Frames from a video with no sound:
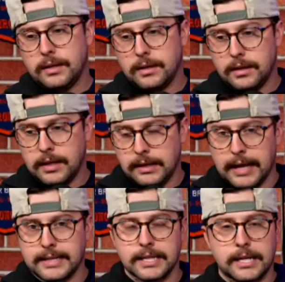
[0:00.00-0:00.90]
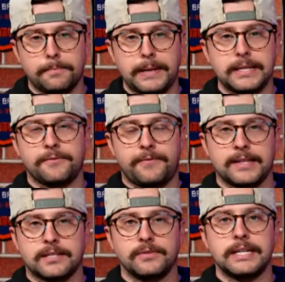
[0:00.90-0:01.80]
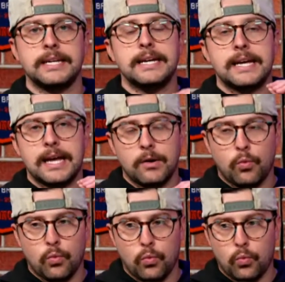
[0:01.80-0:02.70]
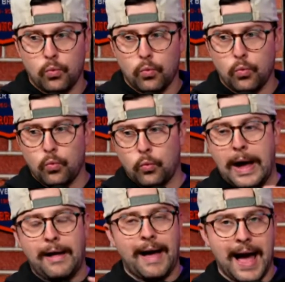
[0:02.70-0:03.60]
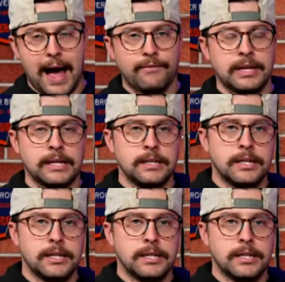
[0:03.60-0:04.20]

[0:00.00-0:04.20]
He likes to compete defensively while having